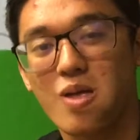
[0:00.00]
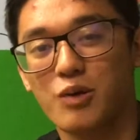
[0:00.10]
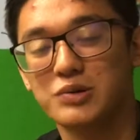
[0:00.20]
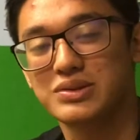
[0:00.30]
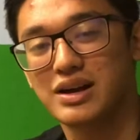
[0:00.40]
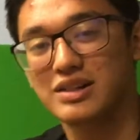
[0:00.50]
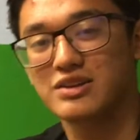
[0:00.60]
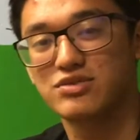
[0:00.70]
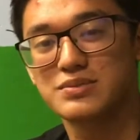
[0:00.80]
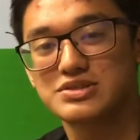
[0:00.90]
One thing I
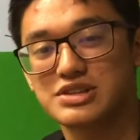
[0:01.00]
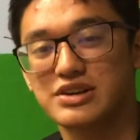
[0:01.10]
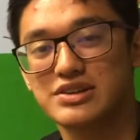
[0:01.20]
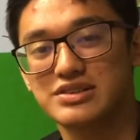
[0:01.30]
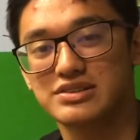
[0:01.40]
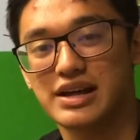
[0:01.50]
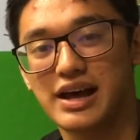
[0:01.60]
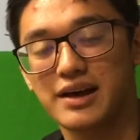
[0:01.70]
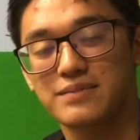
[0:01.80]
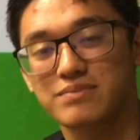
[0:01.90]
learned from this series is
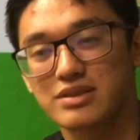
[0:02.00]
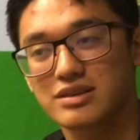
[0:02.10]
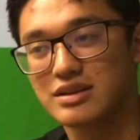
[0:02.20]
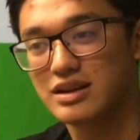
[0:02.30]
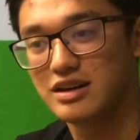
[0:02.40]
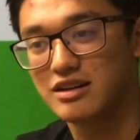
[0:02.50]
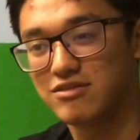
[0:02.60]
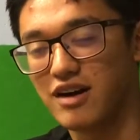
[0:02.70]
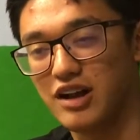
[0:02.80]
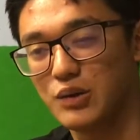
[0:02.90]
that
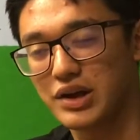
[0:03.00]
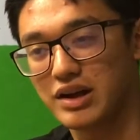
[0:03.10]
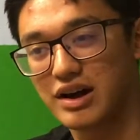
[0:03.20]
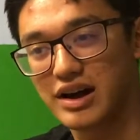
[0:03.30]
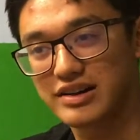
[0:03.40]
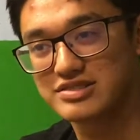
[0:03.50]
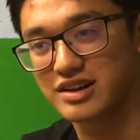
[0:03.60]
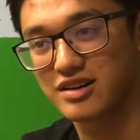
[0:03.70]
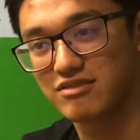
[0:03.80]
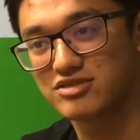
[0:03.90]
following God is
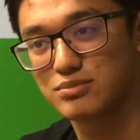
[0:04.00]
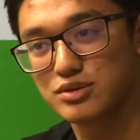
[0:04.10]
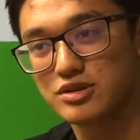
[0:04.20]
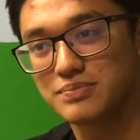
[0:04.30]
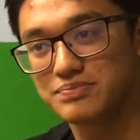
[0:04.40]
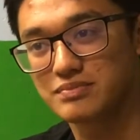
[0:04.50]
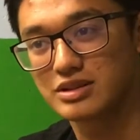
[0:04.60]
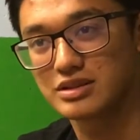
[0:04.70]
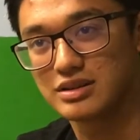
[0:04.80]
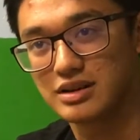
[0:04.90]
uncomfortable,
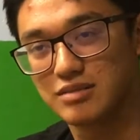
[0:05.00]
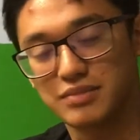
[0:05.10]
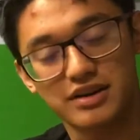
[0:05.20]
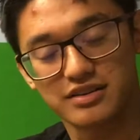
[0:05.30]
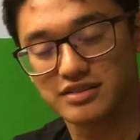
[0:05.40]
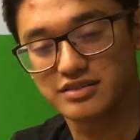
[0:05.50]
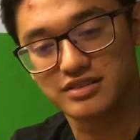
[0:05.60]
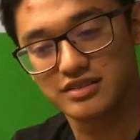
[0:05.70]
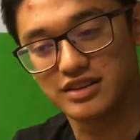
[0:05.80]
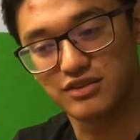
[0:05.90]
but
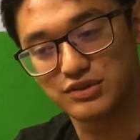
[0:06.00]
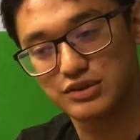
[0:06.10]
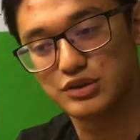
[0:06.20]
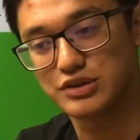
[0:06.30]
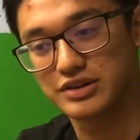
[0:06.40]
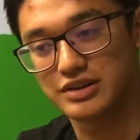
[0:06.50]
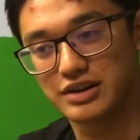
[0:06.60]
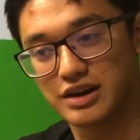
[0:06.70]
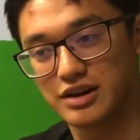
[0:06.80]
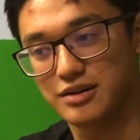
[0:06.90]
if you do it,
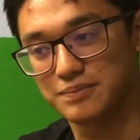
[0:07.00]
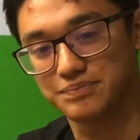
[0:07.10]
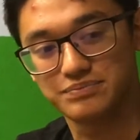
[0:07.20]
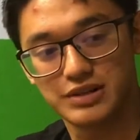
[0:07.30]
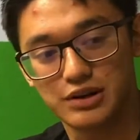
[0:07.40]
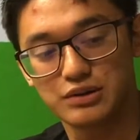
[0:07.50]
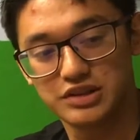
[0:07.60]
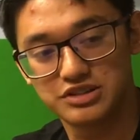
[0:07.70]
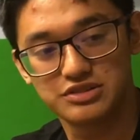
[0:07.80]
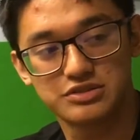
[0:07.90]
it'll
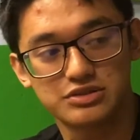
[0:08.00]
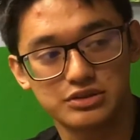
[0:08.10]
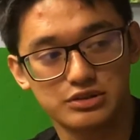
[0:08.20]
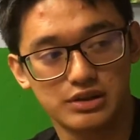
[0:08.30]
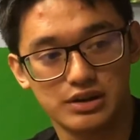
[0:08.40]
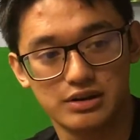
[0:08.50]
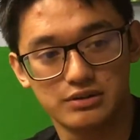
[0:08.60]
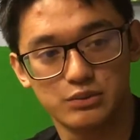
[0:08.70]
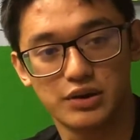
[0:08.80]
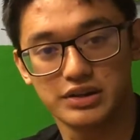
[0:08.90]
lead you to
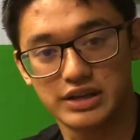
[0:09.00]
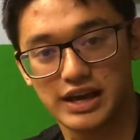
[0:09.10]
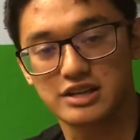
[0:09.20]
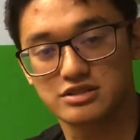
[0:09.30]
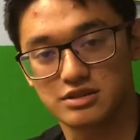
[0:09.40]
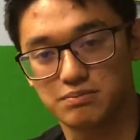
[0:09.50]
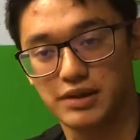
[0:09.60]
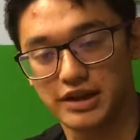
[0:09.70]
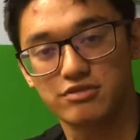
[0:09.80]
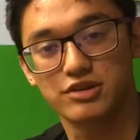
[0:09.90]
what he has
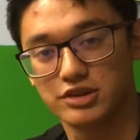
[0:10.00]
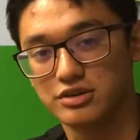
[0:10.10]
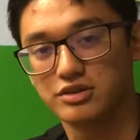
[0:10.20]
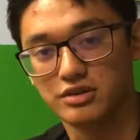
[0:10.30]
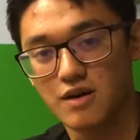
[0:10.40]
planned for you.